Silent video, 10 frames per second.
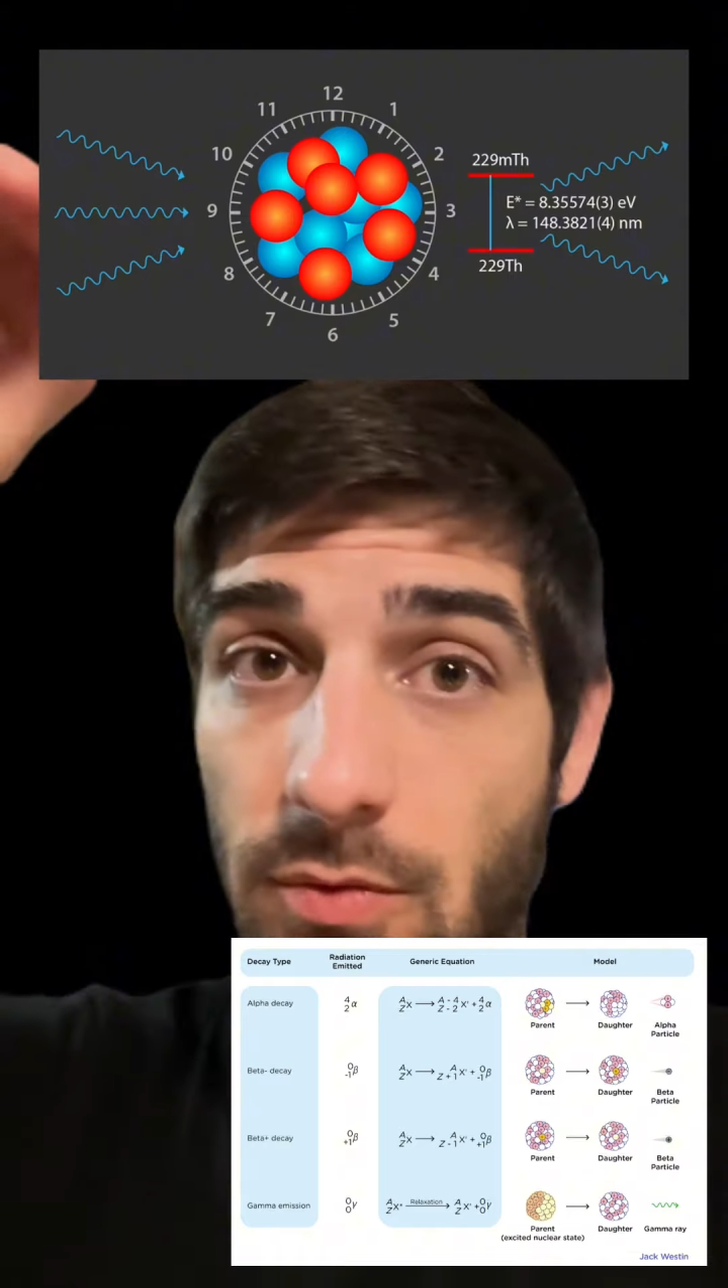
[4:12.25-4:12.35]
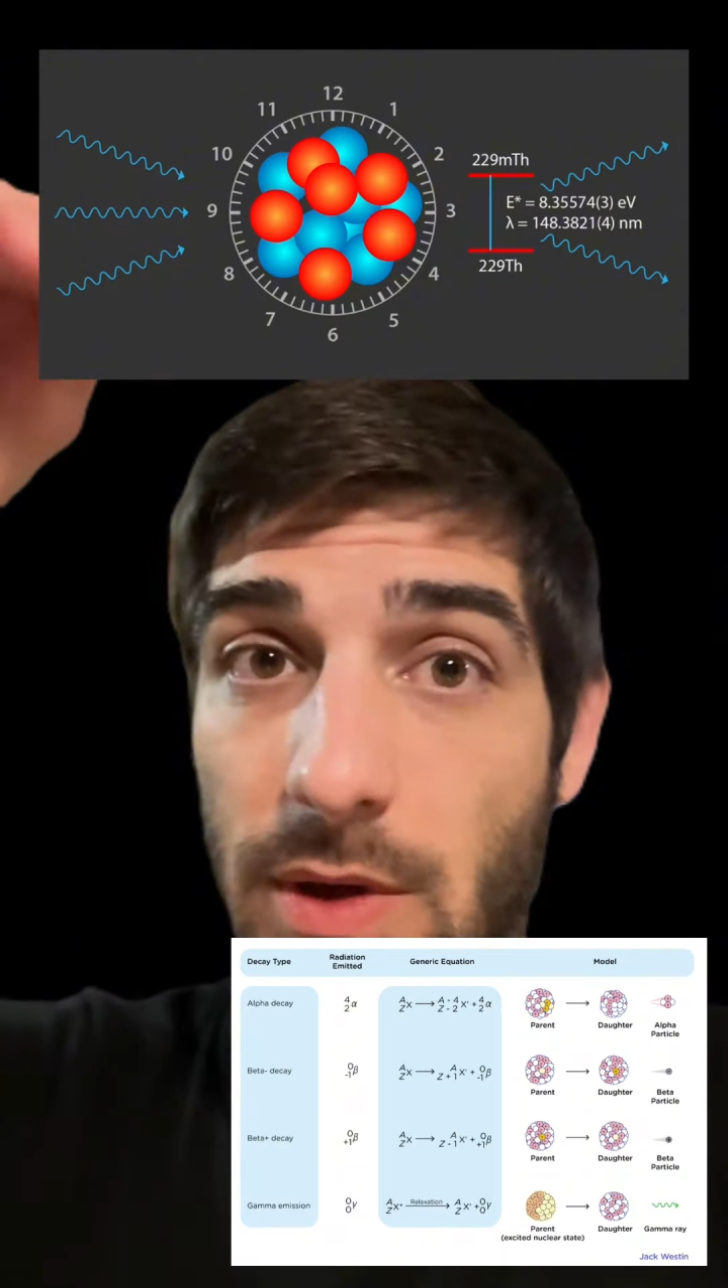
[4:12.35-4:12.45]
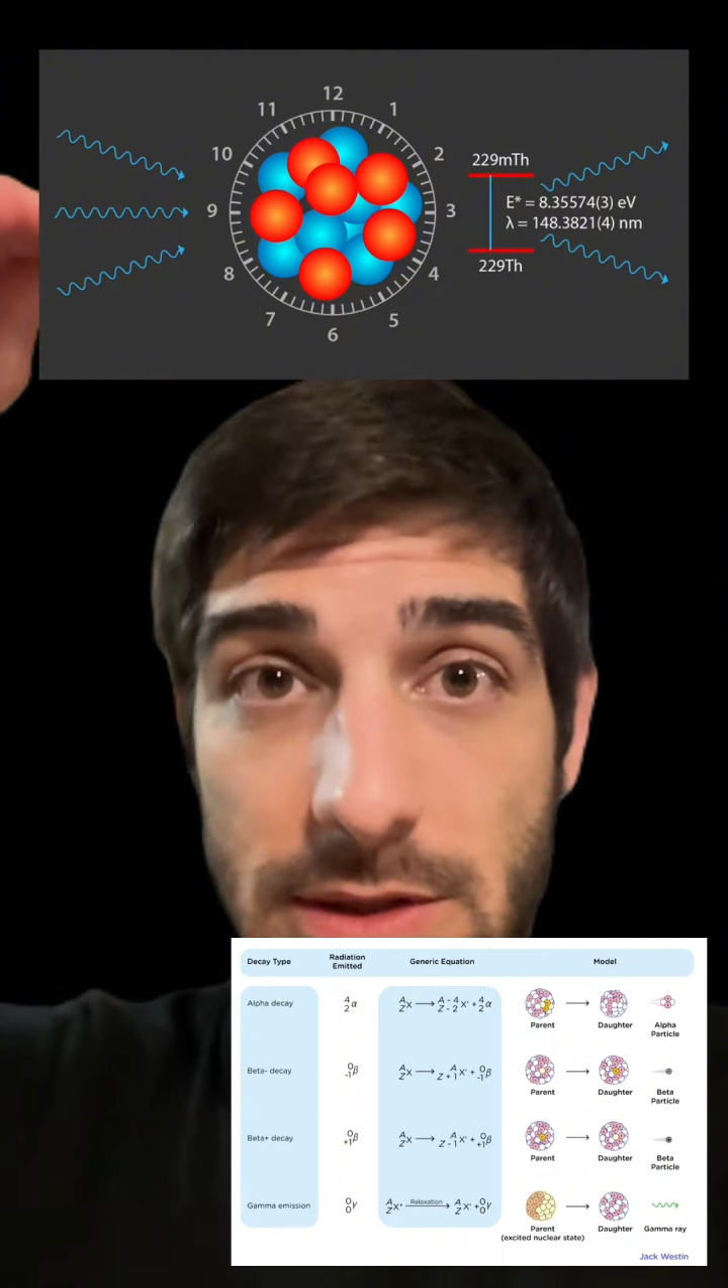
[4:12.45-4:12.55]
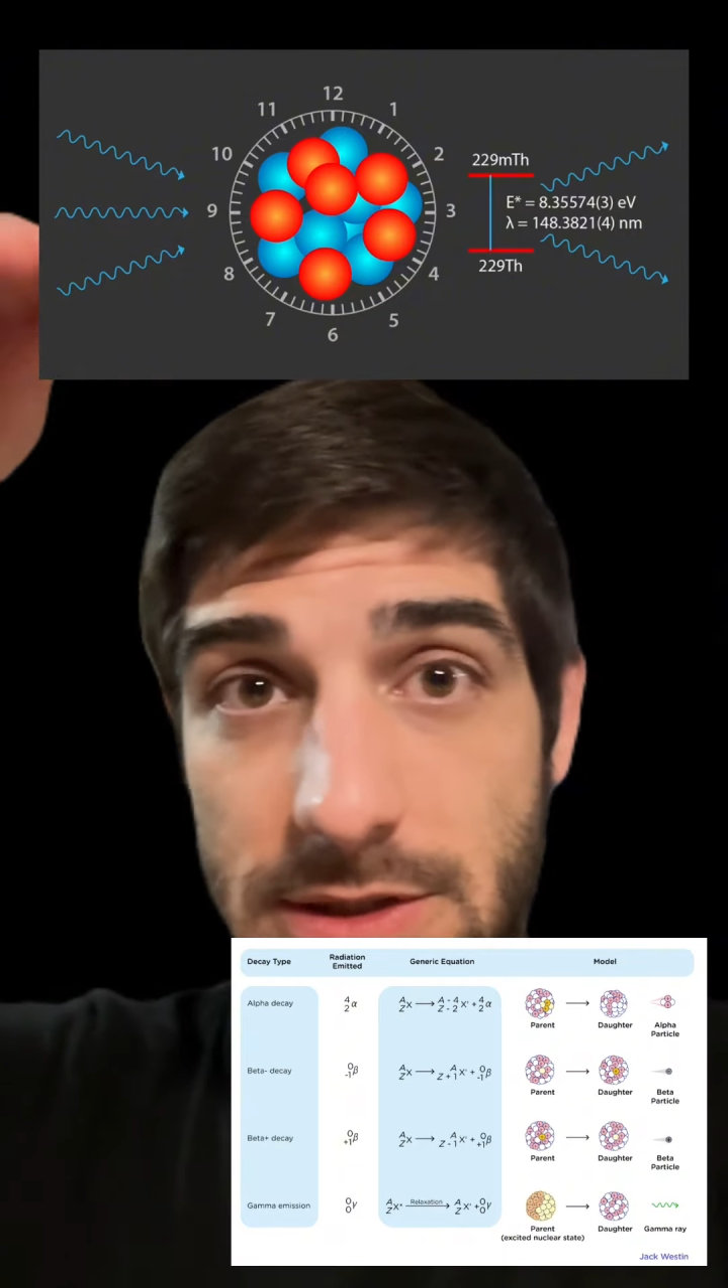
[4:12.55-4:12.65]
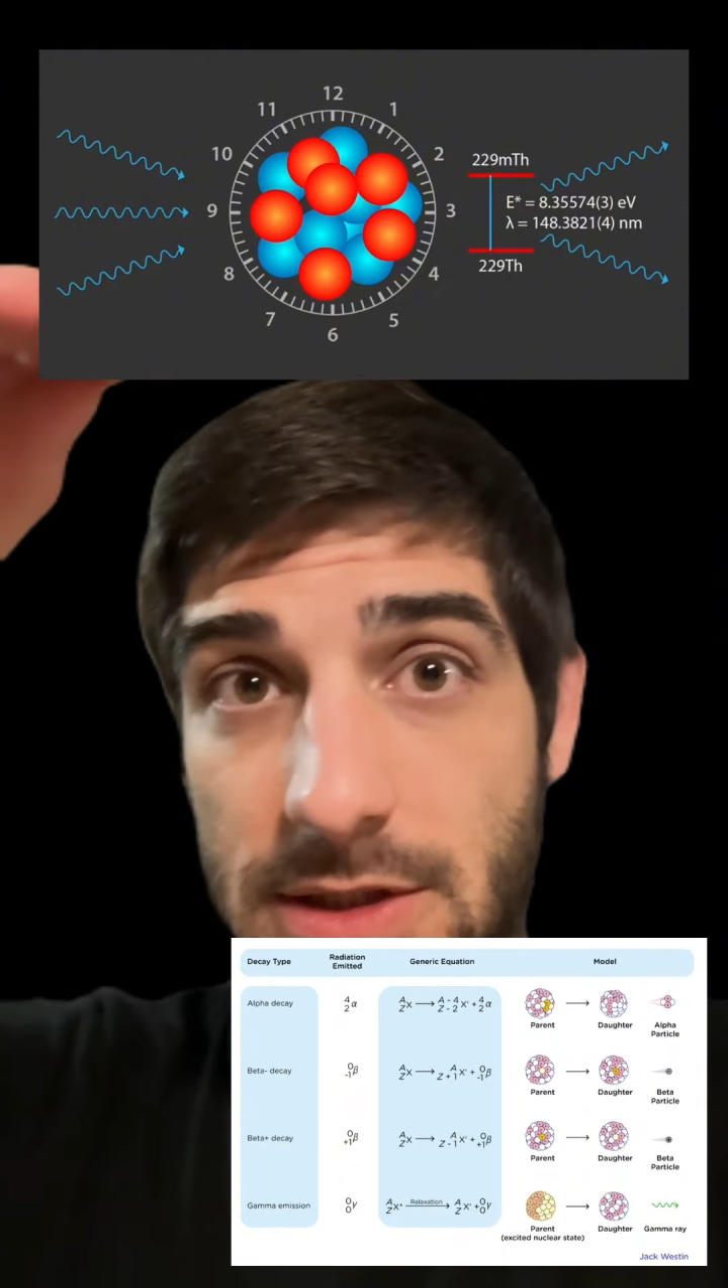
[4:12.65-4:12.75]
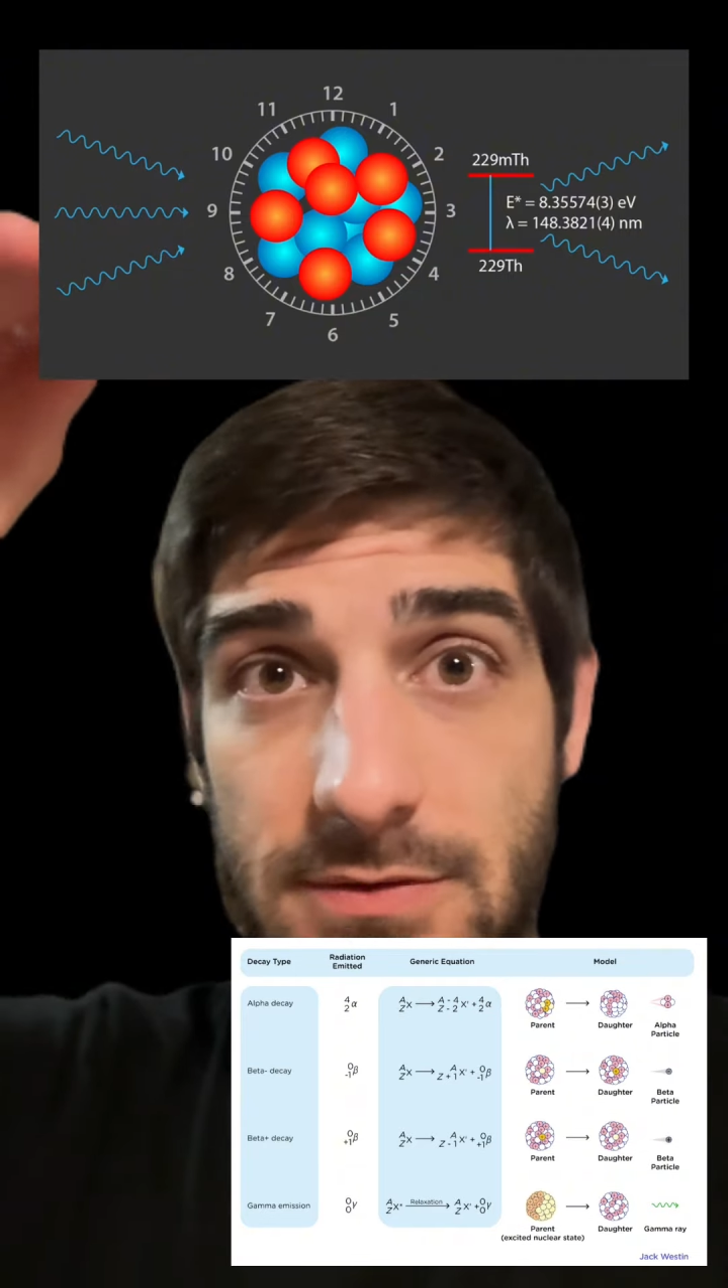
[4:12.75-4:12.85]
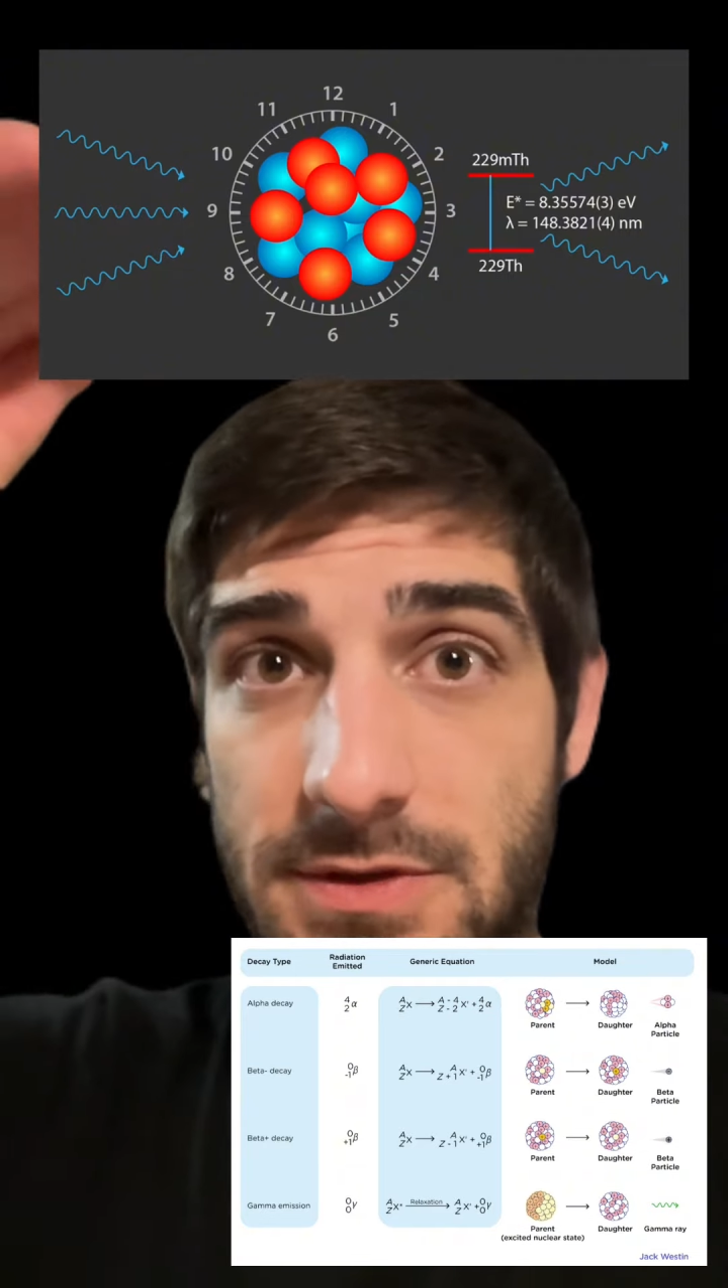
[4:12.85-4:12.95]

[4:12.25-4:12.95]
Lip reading: relative